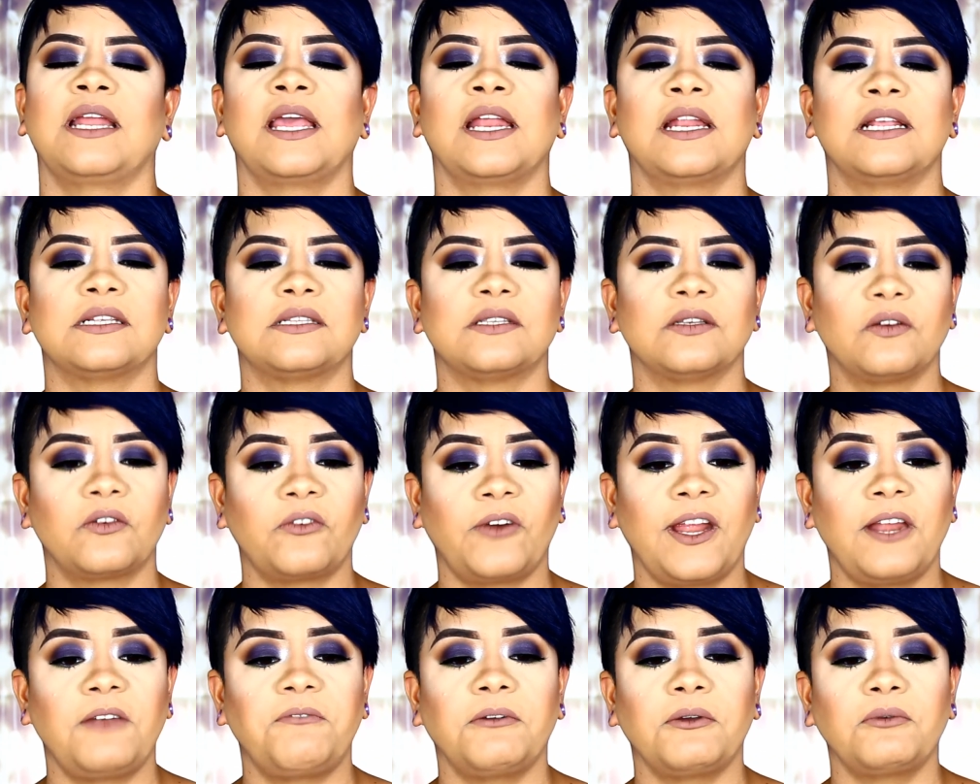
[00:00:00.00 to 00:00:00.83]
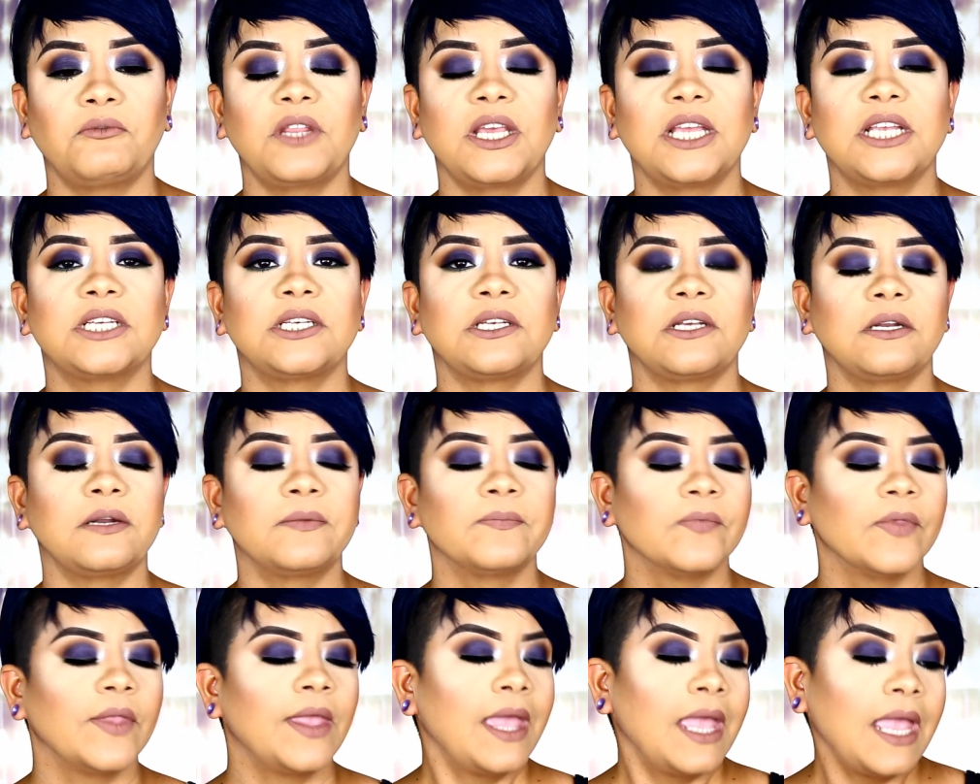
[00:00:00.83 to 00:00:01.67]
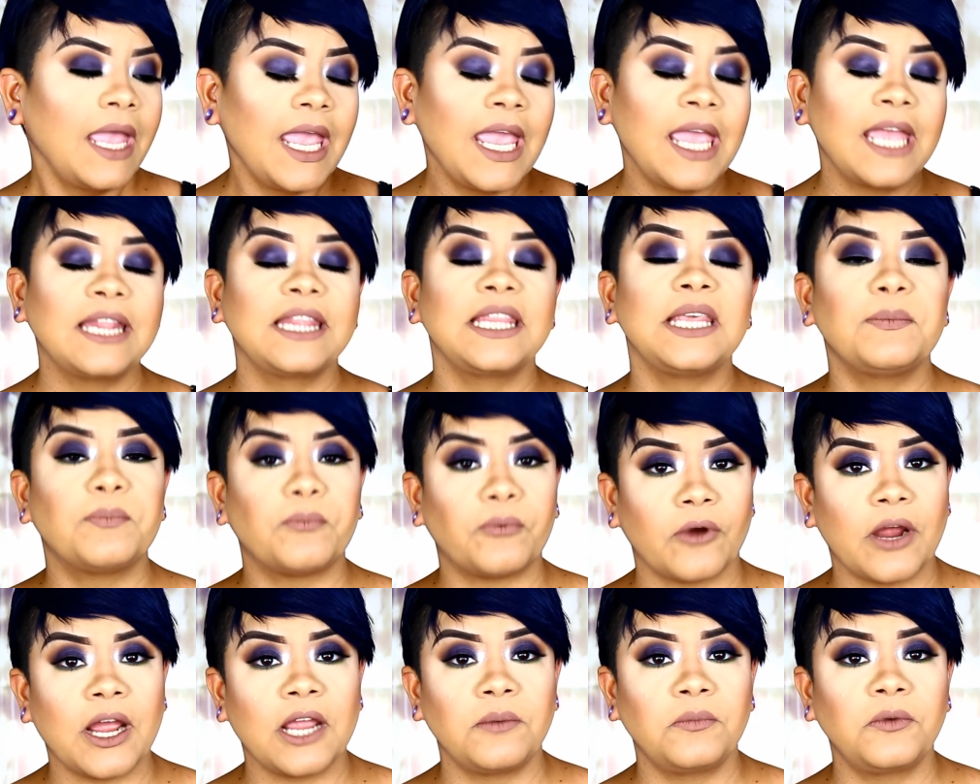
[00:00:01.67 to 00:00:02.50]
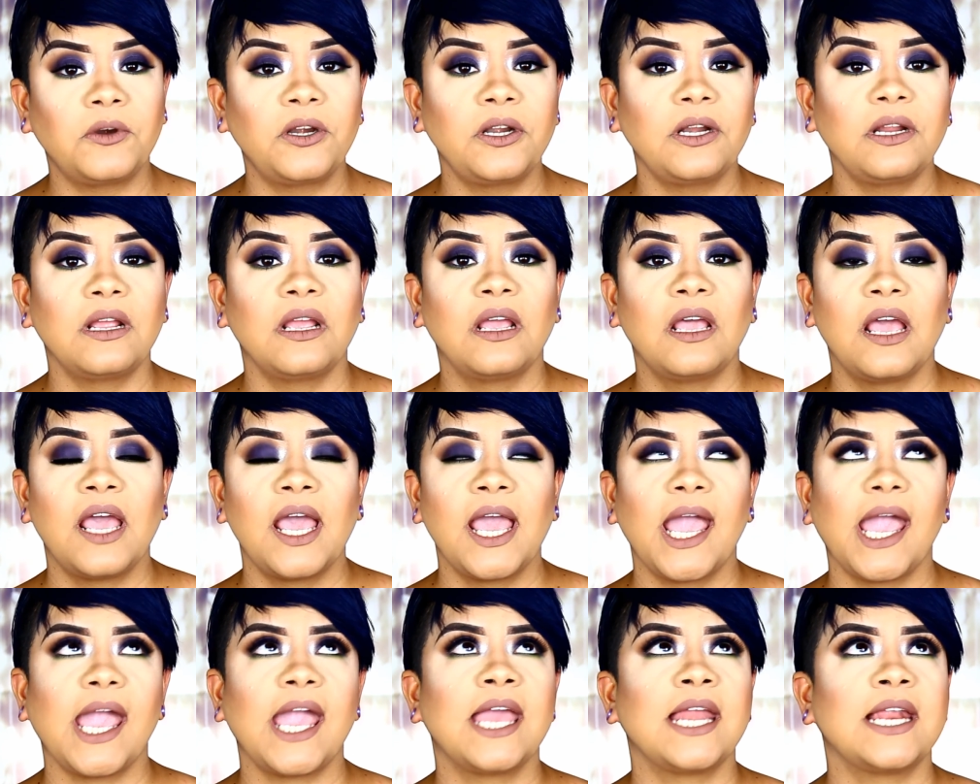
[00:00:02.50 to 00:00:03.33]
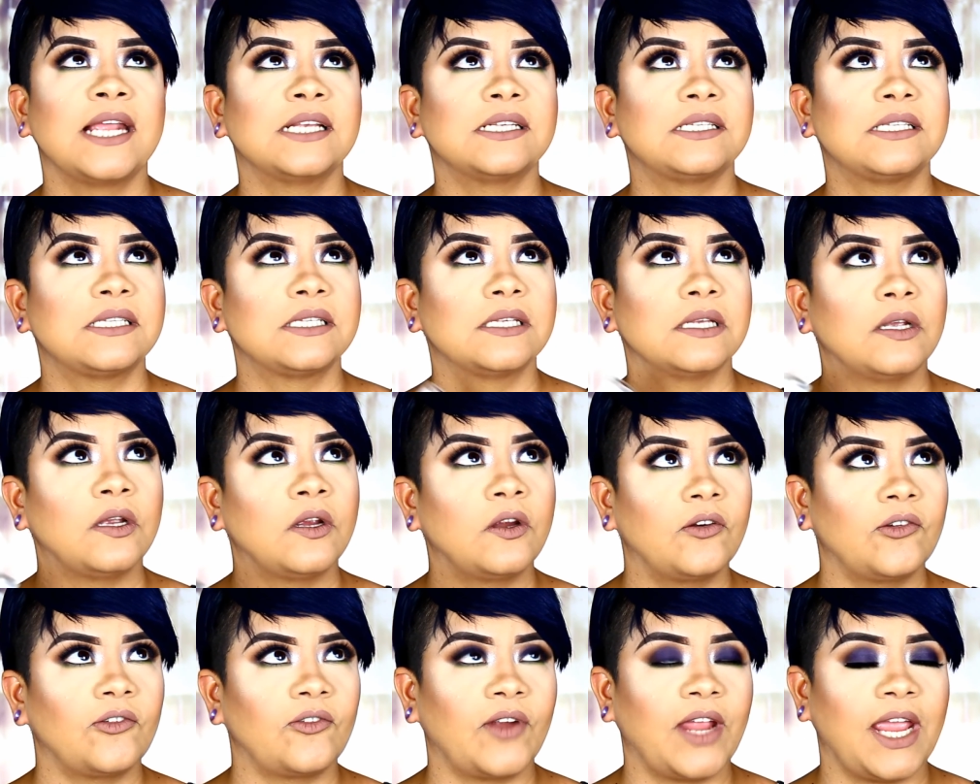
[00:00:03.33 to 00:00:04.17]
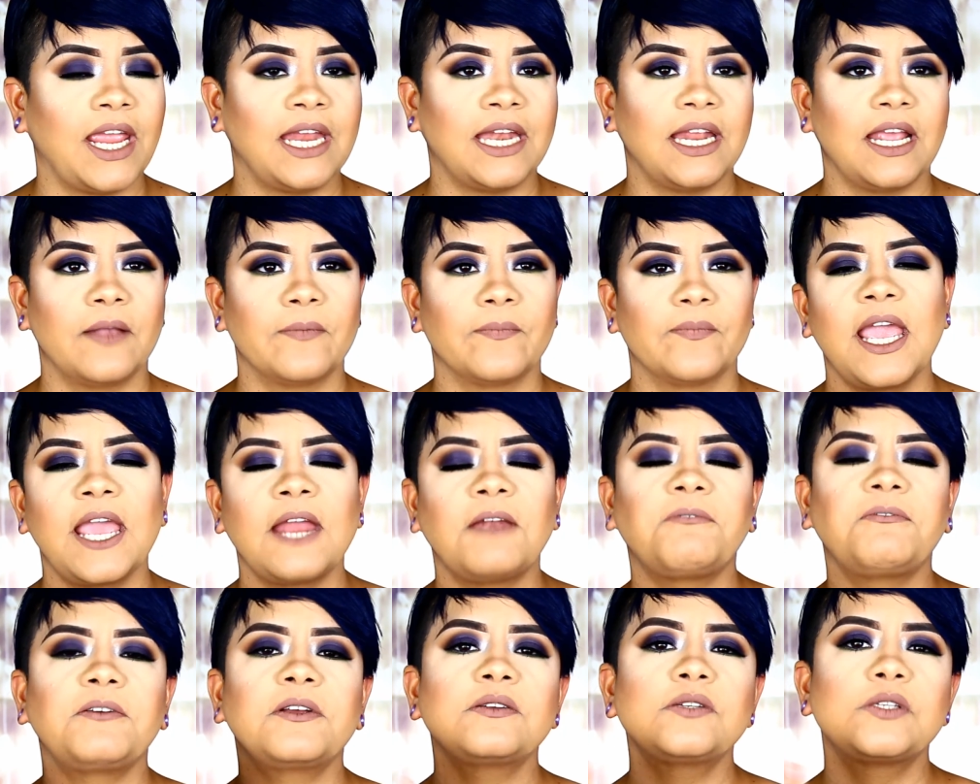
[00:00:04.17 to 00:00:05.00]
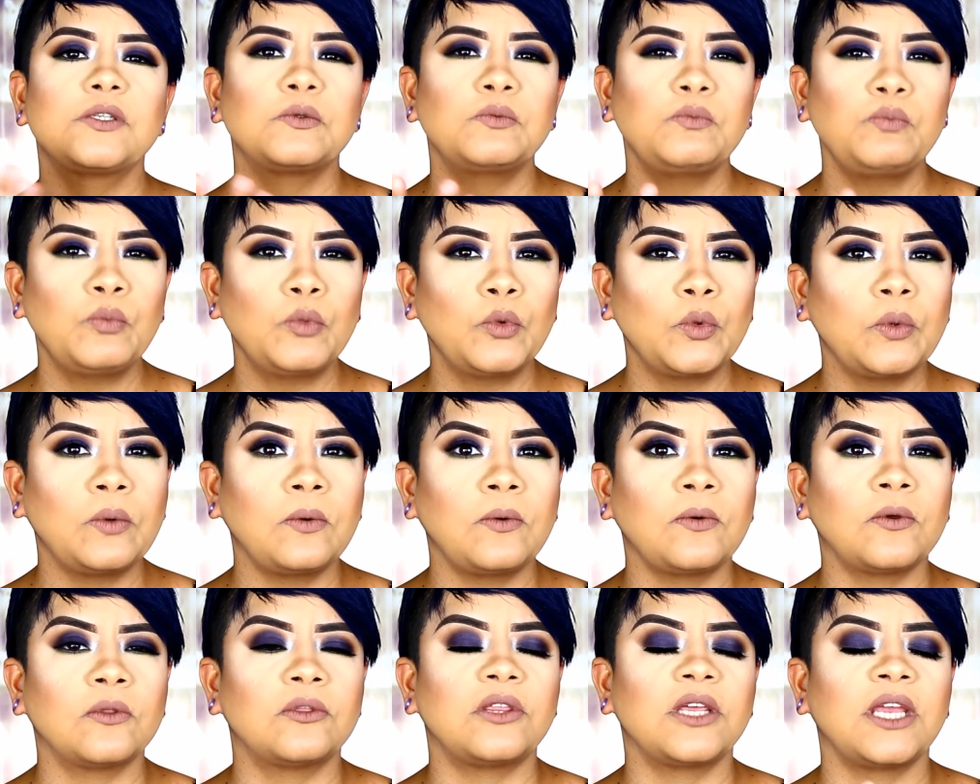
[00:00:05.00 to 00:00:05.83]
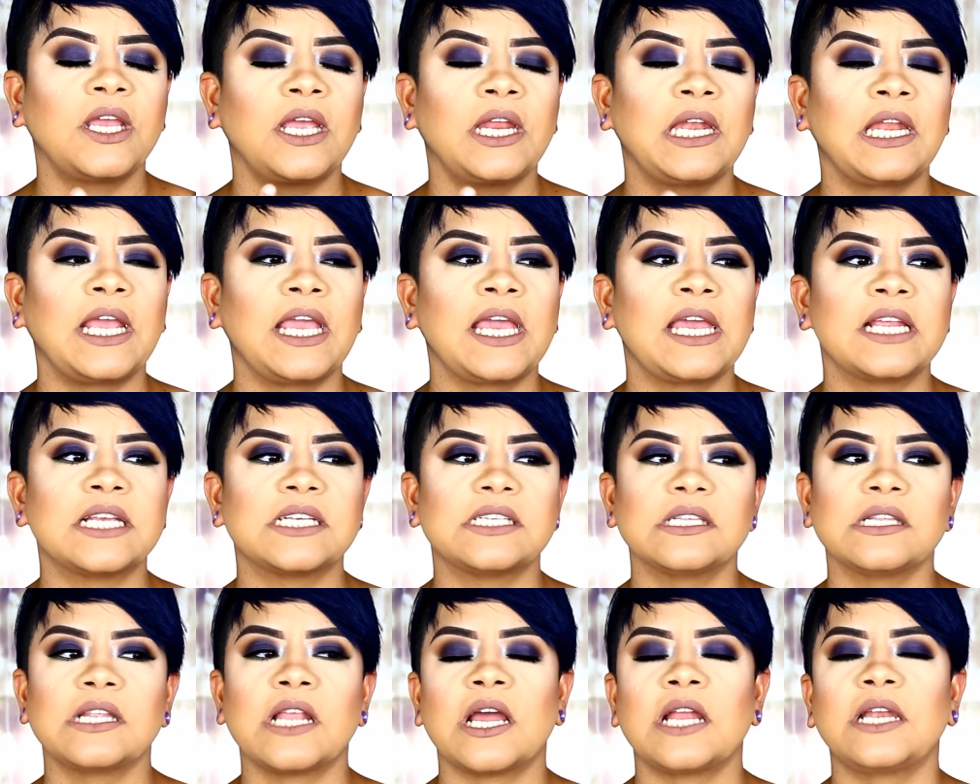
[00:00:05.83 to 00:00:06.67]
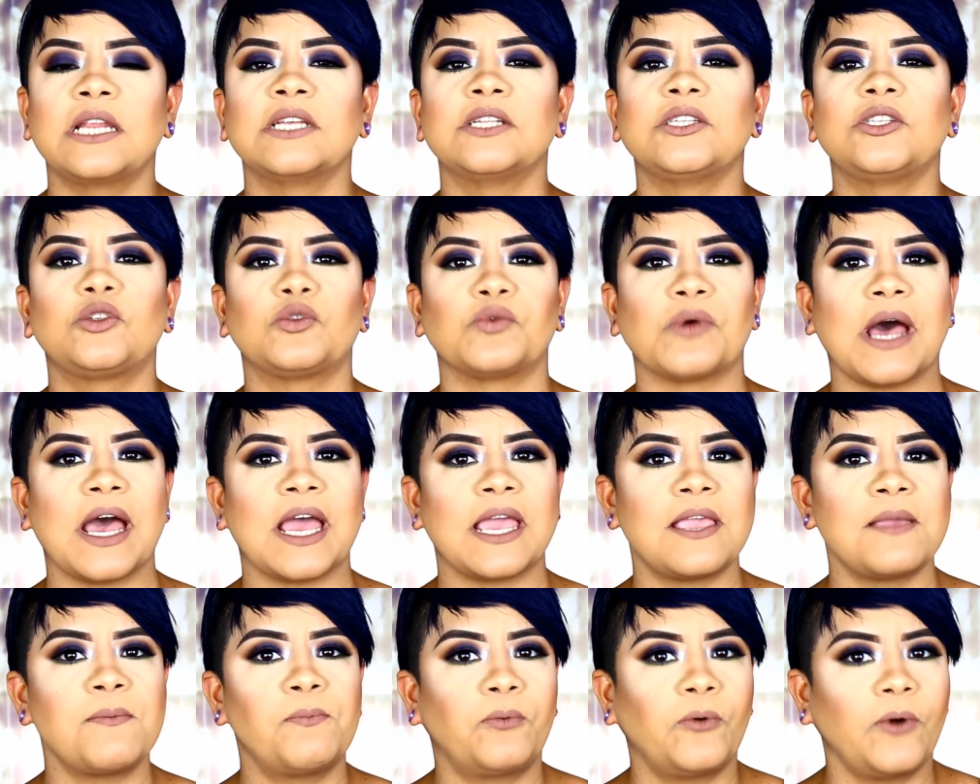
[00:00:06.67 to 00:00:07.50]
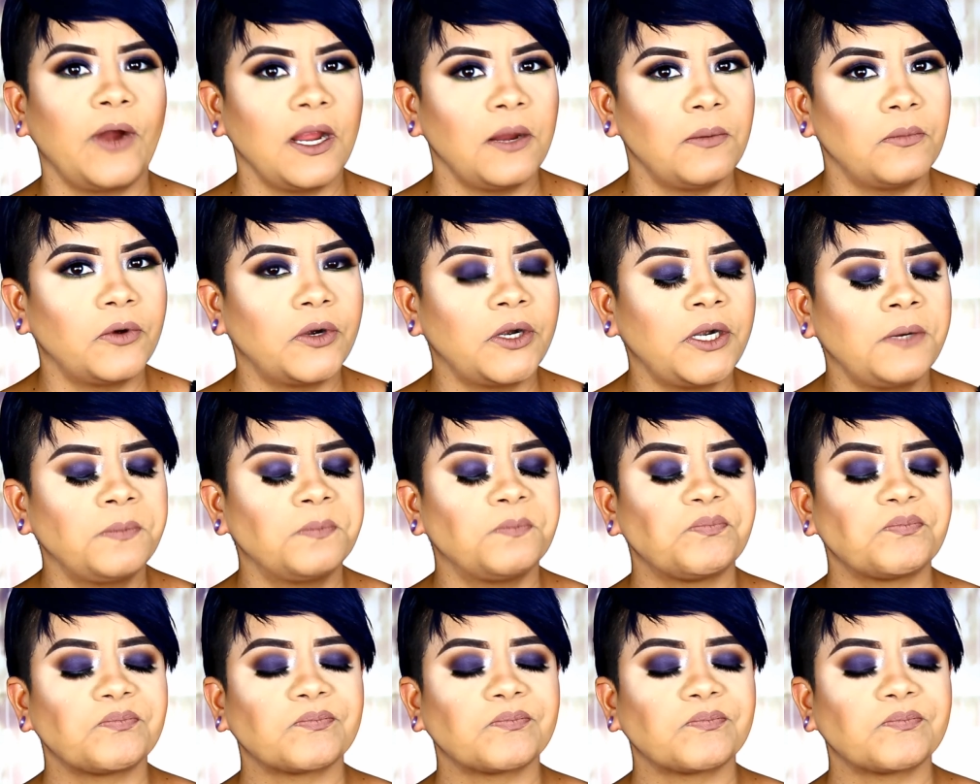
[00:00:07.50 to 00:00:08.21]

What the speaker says: It is a great foundation. And the primer, it is great. It feels smooth and it is not a dry primer.